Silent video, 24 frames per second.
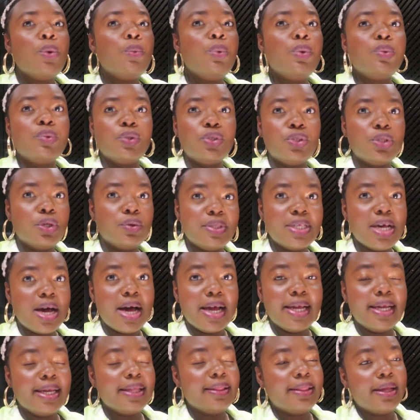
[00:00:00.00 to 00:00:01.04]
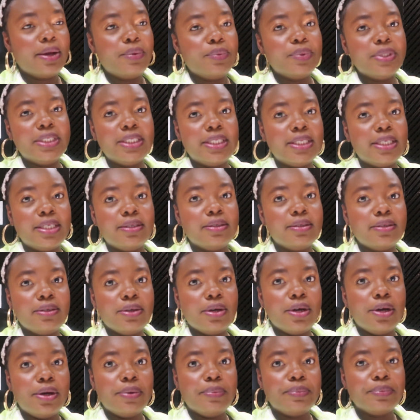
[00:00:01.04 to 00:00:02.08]
we were so tired that we didn't
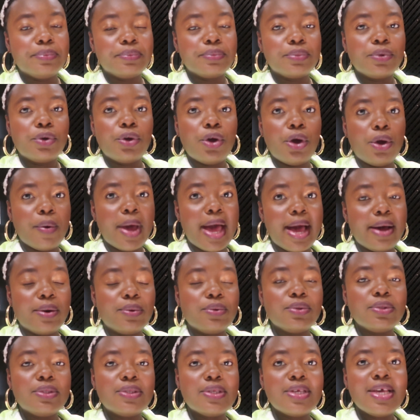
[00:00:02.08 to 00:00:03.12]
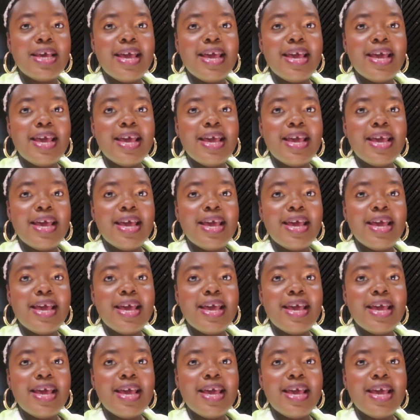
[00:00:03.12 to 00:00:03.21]
um, go out